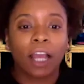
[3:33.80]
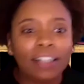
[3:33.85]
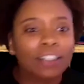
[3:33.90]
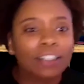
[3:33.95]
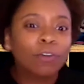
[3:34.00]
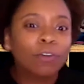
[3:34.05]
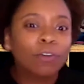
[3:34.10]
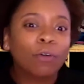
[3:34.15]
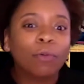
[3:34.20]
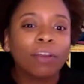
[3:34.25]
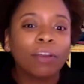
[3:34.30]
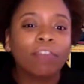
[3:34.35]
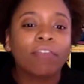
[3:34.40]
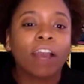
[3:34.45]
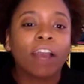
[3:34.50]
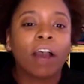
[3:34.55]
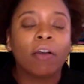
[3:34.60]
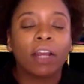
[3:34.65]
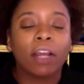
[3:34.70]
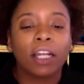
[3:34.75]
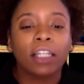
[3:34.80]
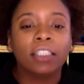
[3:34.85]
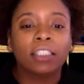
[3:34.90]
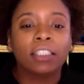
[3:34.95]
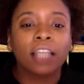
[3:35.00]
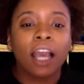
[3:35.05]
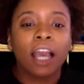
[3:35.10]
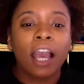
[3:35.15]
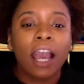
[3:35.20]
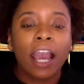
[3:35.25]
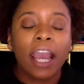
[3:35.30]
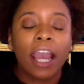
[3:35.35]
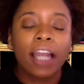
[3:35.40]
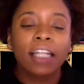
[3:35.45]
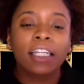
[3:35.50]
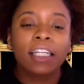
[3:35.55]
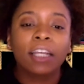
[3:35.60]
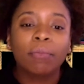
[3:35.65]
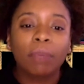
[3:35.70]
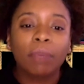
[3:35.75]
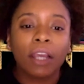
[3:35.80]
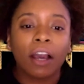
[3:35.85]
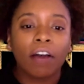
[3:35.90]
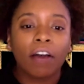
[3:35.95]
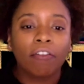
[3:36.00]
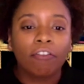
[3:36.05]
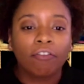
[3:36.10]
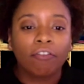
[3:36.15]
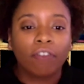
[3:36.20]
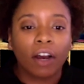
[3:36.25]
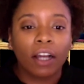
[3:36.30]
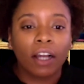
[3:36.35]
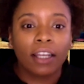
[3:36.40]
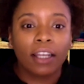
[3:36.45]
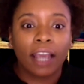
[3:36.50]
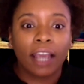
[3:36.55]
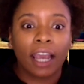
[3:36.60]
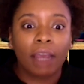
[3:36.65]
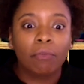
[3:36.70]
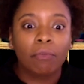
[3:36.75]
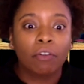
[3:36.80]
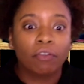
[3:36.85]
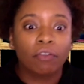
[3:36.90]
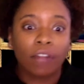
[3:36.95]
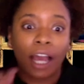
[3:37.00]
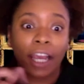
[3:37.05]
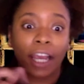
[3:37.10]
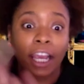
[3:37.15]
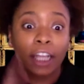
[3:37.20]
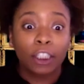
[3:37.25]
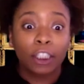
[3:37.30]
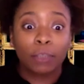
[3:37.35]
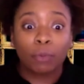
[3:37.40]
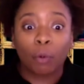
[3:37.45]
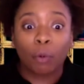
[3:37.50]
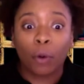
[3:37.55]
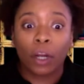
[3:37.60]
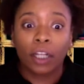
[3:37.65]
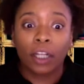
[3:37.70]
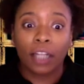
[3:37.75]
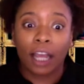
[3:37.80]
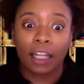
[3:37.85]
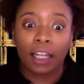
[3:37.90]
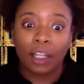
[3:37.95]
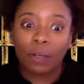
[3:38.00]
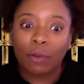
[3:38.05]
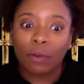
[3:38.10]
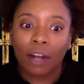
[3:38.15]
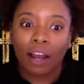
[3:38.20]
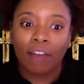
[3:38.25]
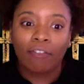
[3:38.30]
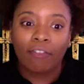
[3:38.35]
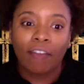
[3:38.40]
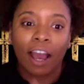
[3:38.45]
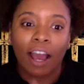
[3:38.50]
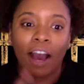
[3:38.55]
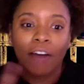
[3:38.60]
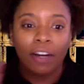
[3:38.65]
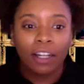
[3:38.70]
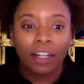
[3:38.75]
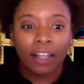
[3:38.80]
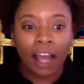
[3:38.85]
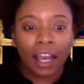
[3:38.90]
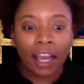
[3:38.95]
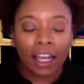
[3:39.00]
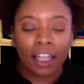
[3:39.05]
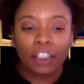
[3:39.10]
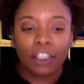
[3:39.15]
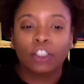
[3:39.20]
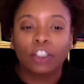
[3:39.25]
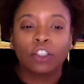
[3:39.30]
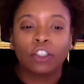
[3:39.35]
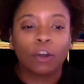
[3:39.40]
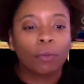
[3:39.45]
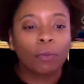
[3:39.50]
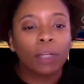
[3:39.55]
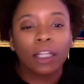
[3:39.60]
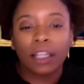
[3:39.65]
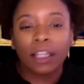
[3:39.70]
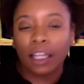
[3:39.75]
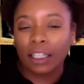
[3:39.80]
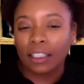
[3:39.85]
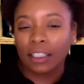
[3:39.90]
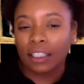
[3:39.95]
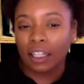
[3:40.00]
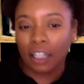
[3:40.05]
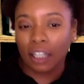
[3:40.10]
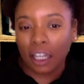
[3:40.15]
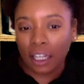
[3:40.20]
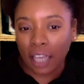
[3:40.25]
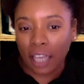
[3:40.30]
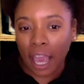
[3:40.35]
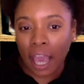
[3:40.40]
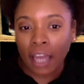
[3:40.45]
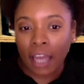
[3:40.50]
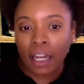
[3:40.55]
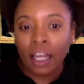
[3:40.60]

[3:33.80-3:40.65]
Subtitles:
look what we found. And it can be a fun game of exploring, look what I found, and it's so many things to look at.